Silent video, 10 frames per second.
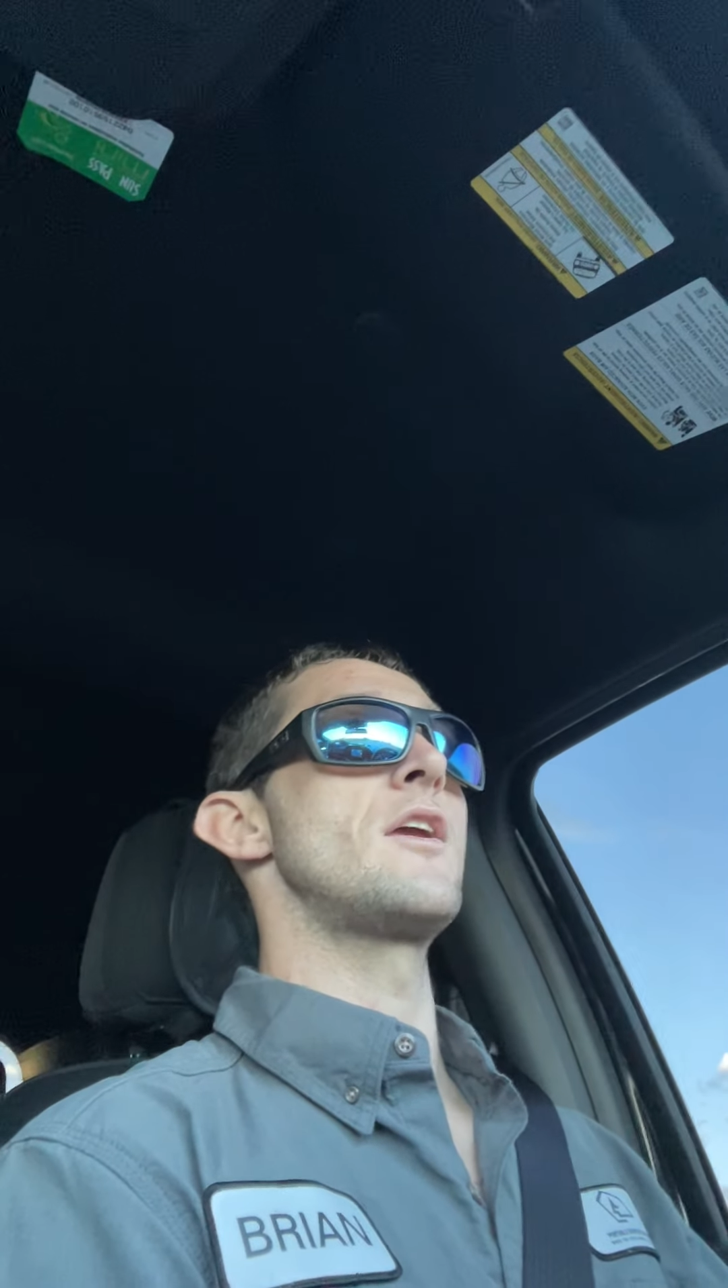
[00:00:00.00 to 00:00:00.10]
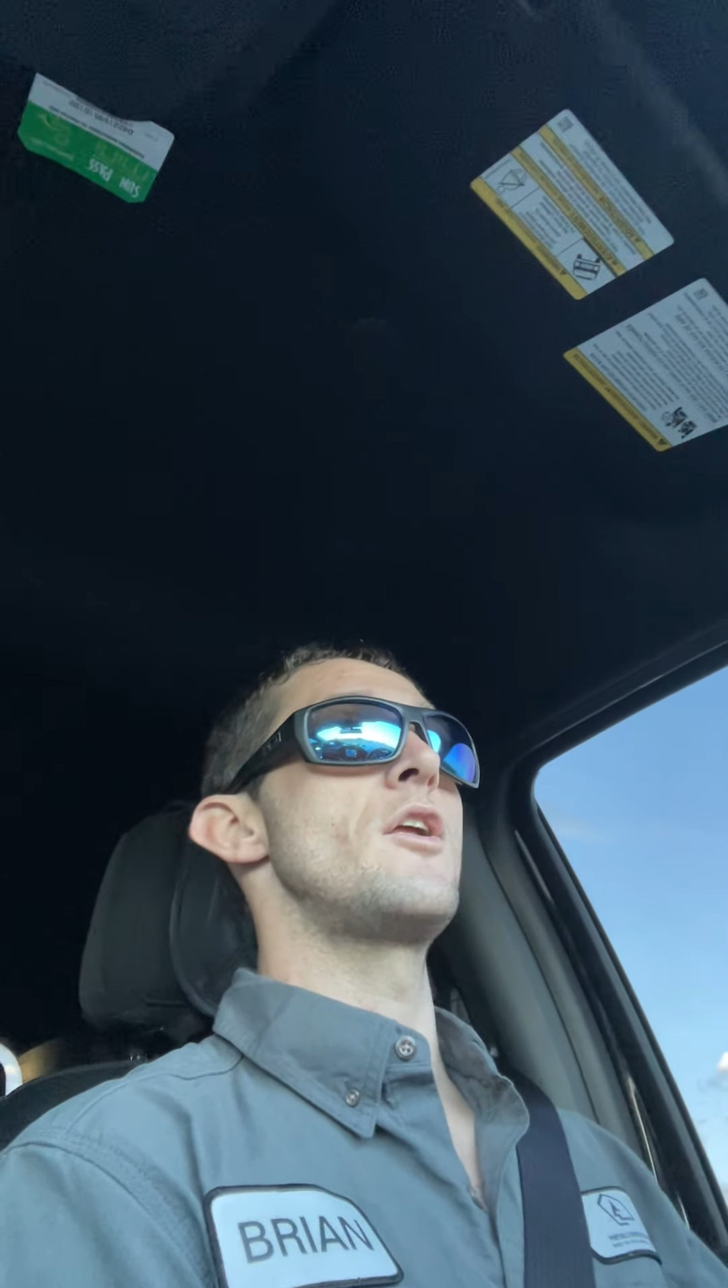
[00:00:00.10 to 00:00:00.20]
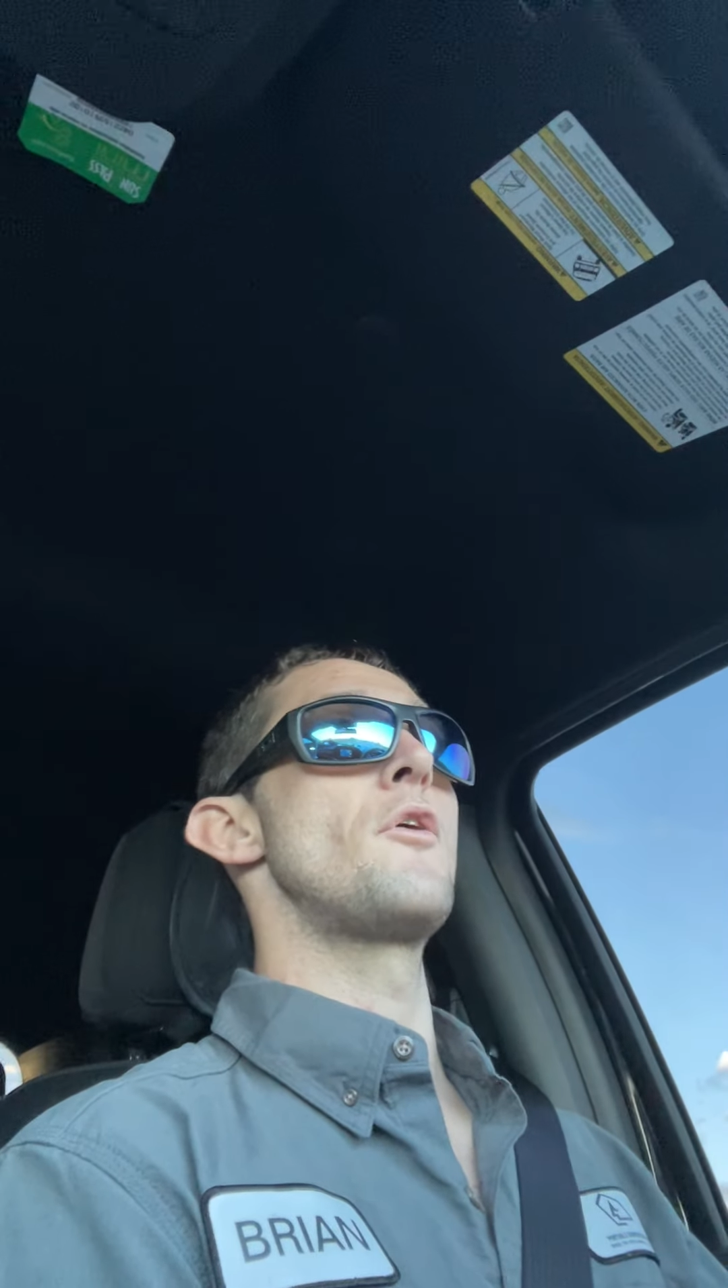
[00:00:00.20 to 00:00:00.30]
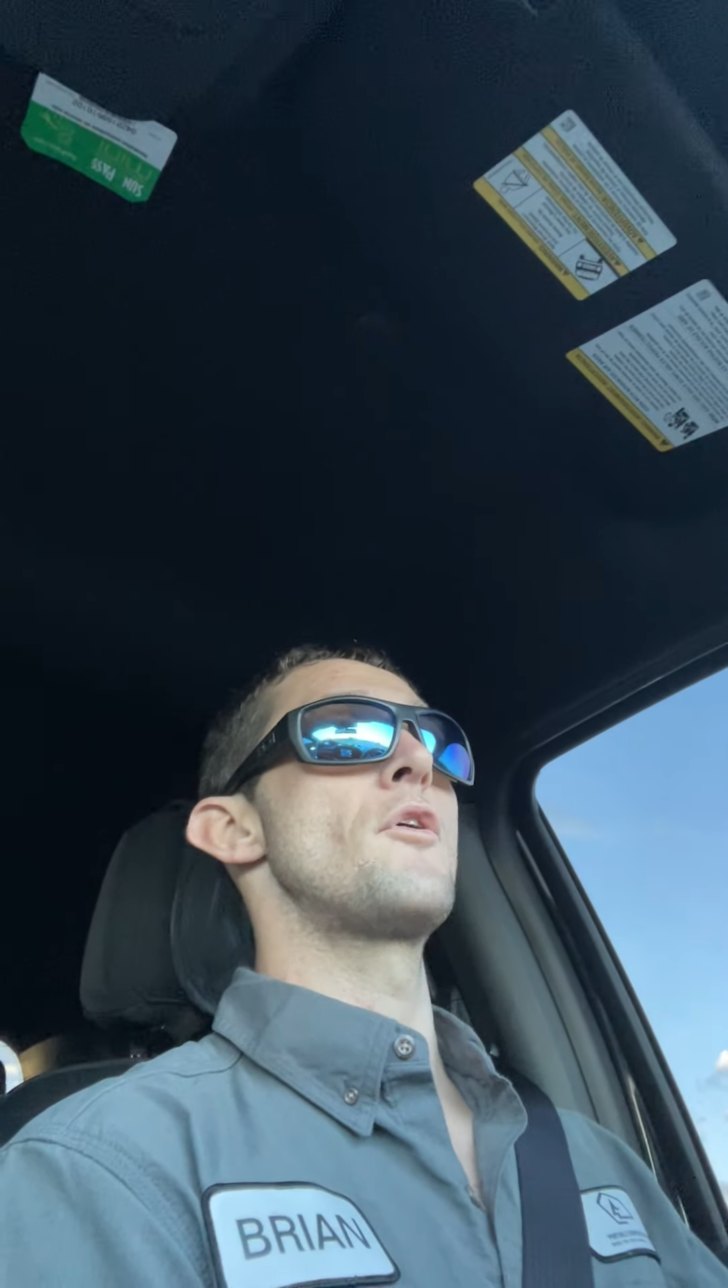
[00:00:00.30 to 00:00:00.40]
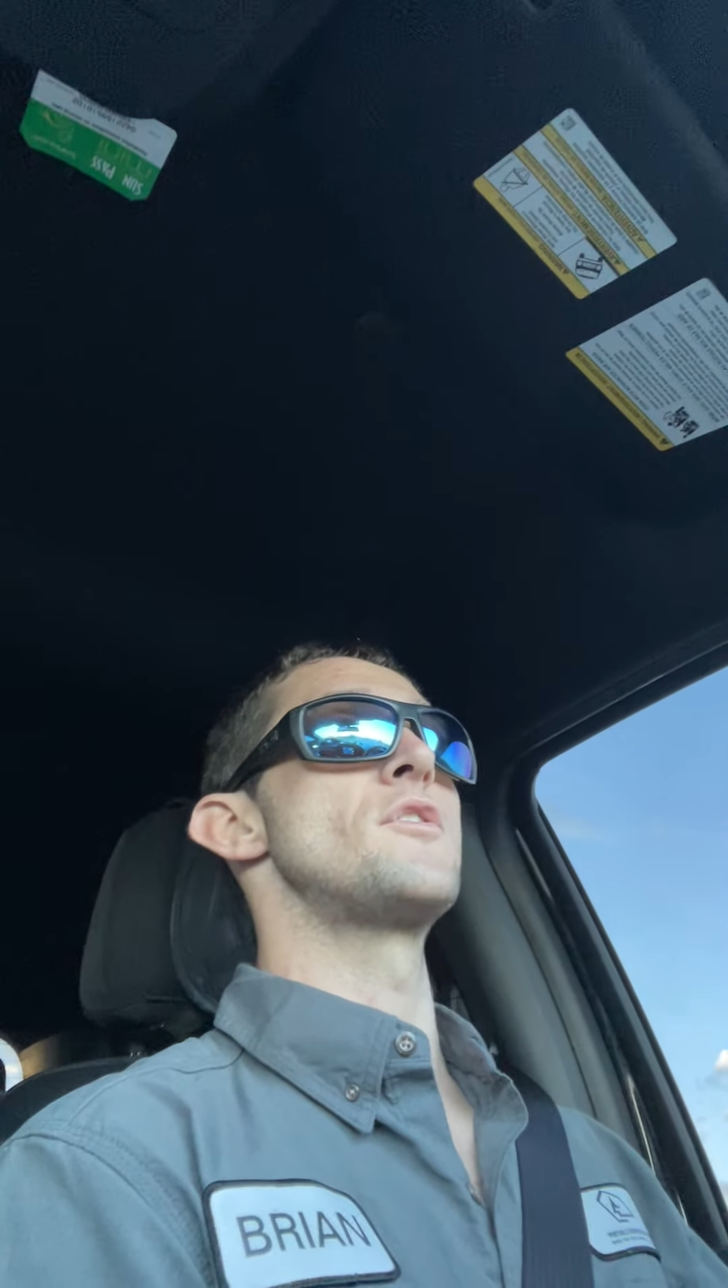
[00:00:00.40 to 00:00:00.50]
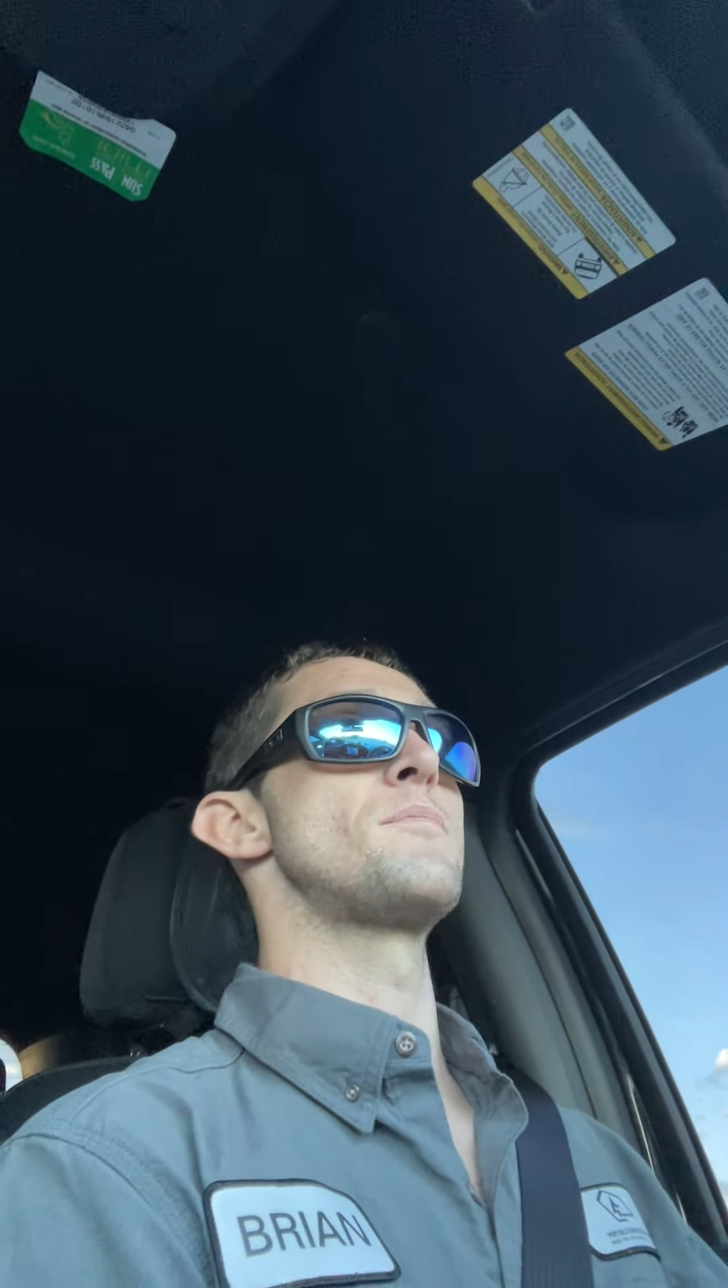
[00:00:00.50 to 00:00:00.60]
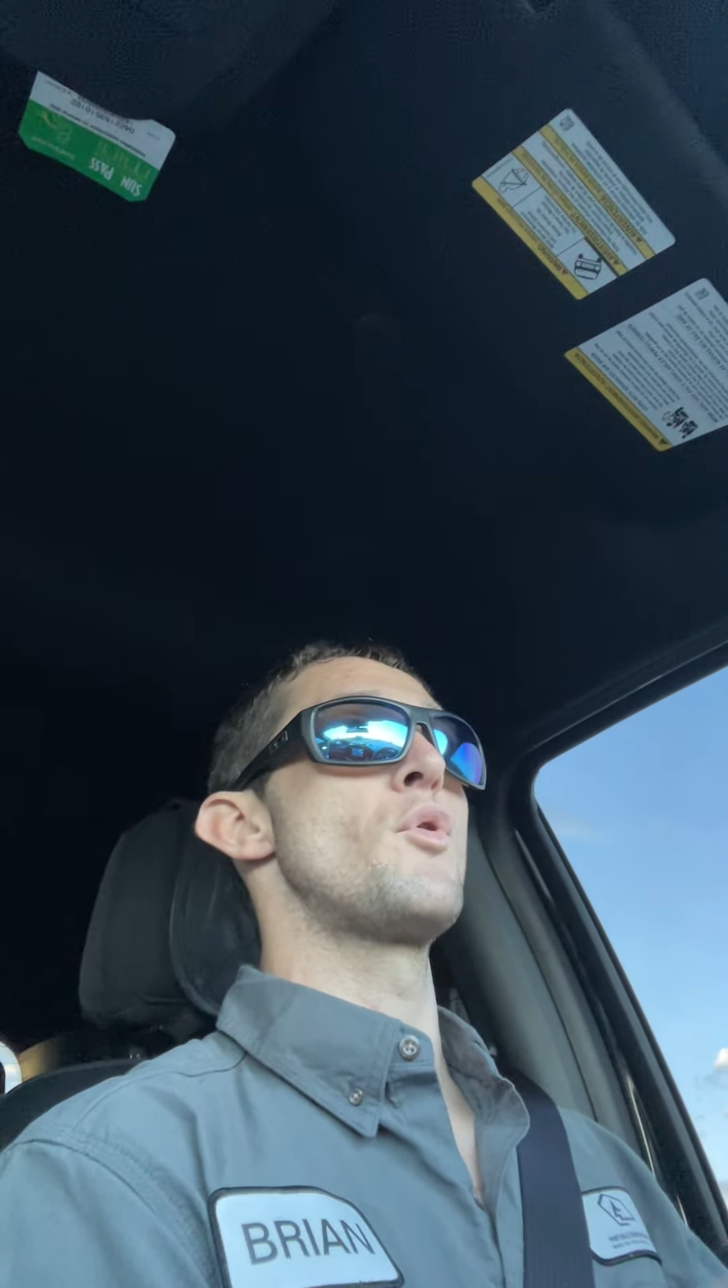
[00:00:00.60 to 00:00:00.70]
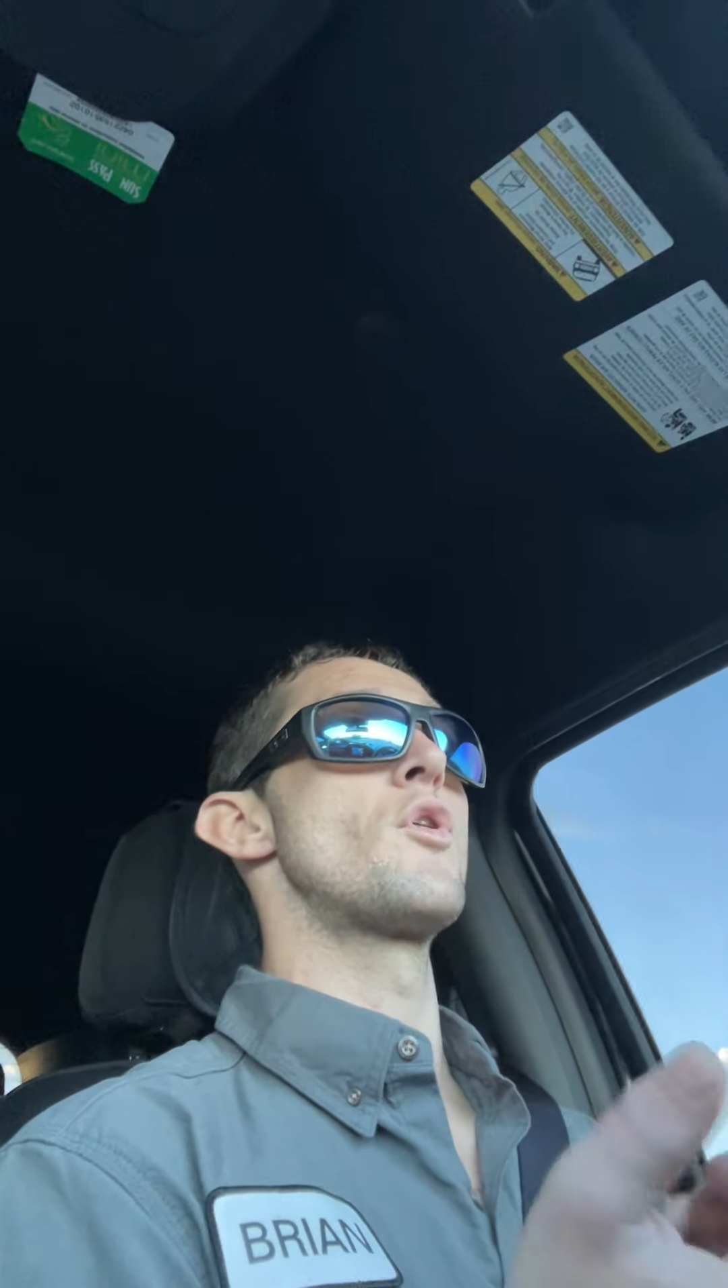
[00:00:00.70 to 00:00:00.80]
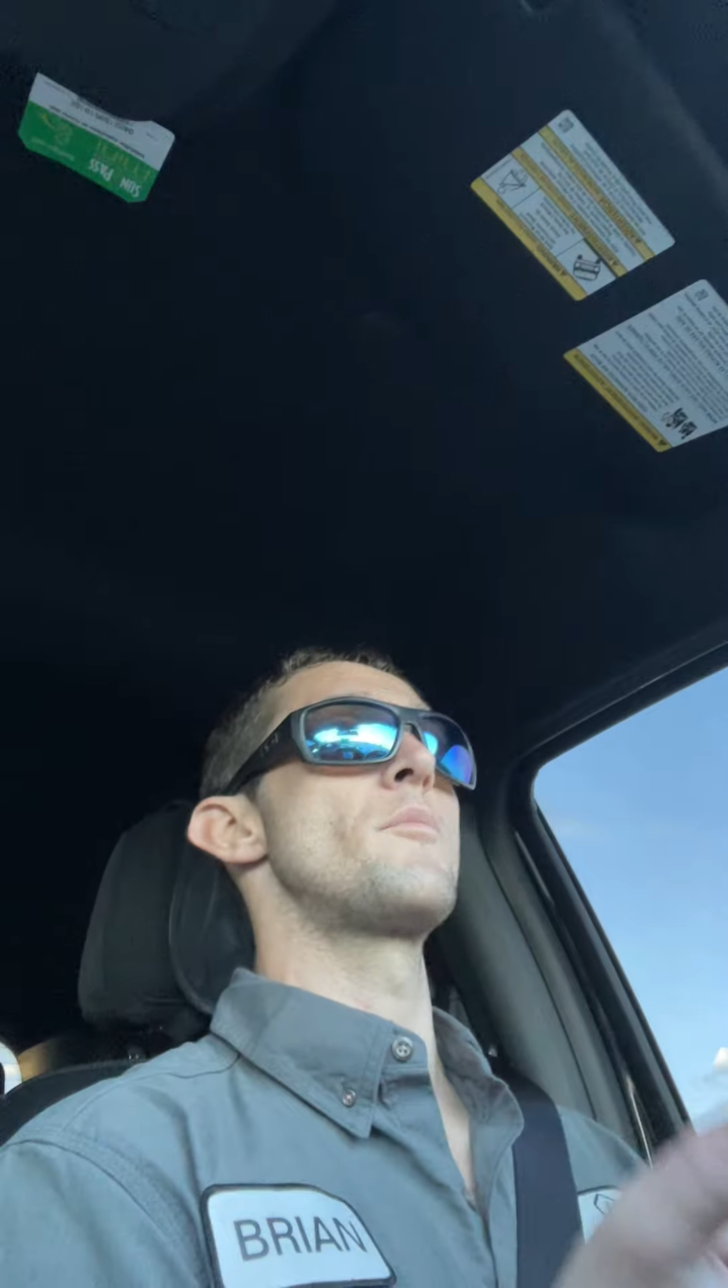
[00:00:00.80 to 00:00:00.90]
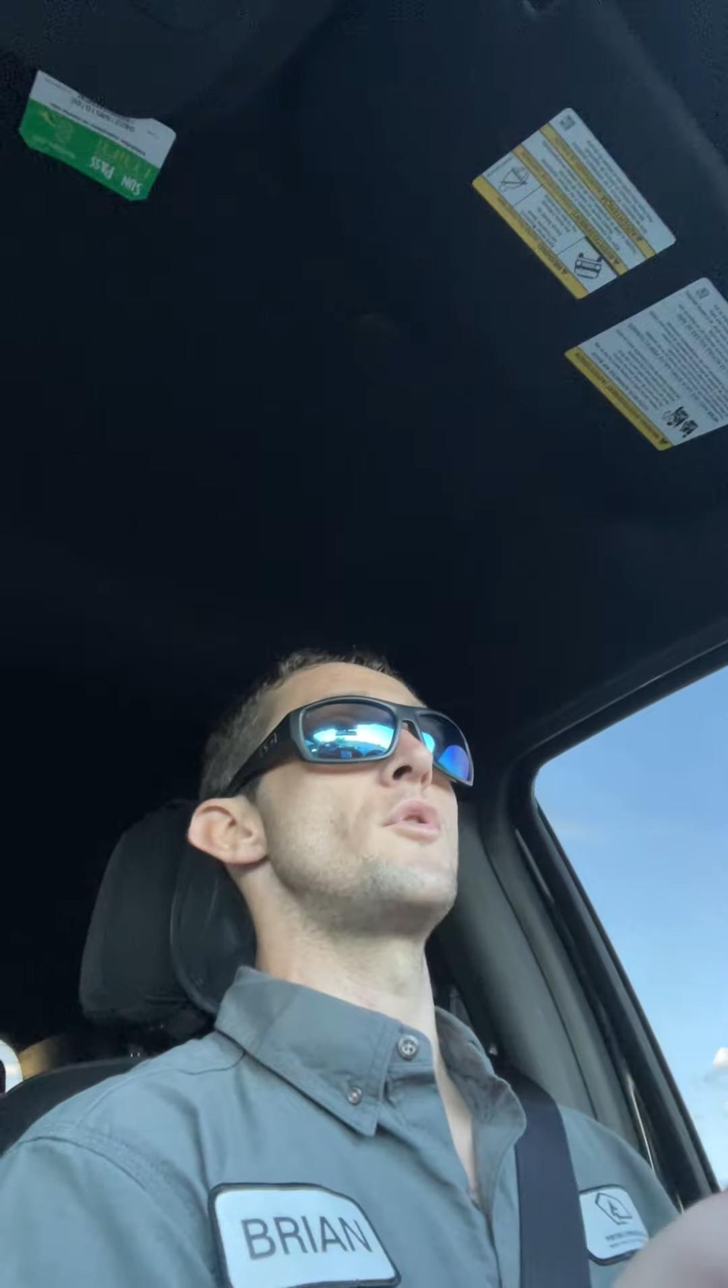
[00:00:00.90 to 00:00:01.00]
you know, those
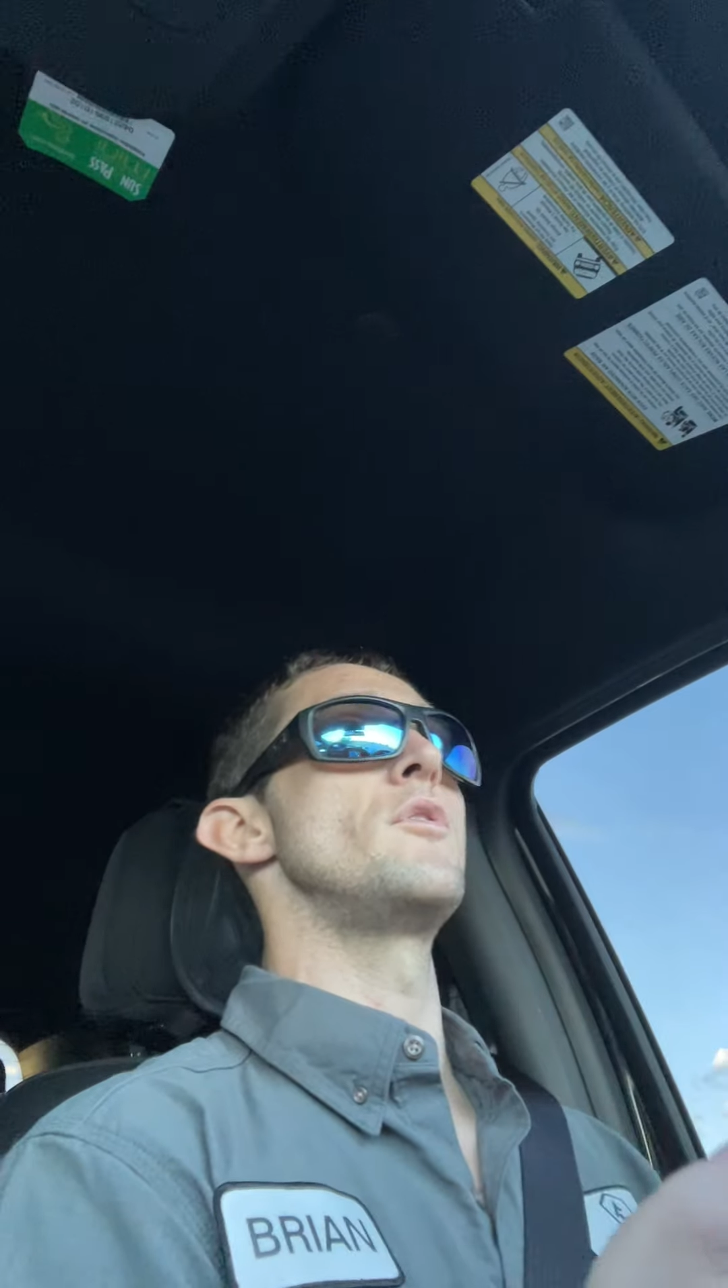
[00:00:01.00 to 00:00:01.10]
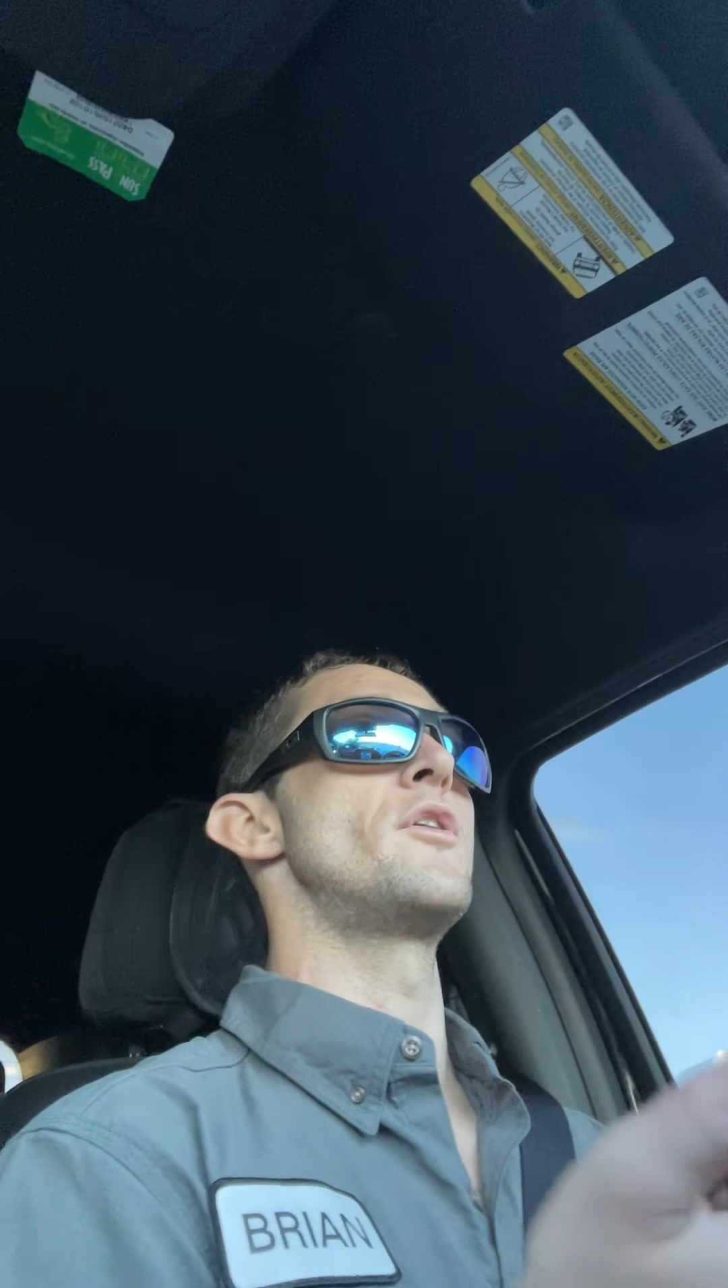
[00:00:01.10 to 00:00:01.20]
portable